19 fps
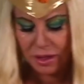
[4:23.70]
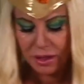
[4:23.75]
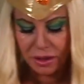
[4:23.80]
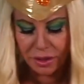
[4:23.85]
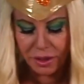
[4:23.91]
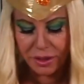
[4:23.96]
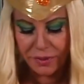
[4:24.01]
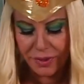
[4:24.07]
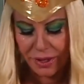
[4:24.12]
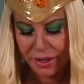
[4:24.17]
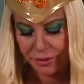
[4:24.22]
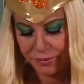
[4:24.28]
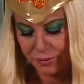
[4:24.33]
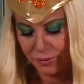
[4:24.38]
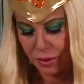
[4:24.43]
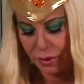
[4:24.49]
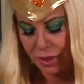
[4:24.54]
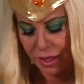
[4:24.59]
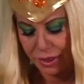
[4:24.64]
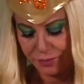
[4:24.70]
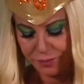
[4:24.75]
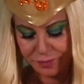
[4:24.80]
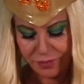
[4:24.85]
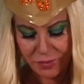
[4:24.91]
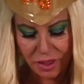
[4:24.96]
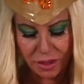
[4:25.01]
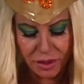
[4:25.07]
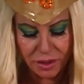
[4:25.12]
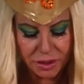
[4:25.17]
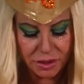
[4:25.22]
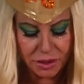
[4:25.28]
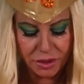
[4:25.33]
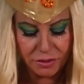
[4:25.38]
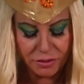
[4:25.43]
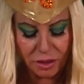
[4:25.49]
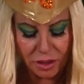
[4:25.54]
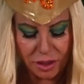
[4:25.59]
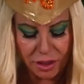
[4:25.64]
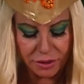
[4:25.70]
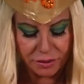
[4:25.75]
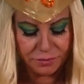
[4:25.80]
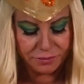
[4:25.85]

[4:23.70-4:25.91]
Look at that. Okay, so you've got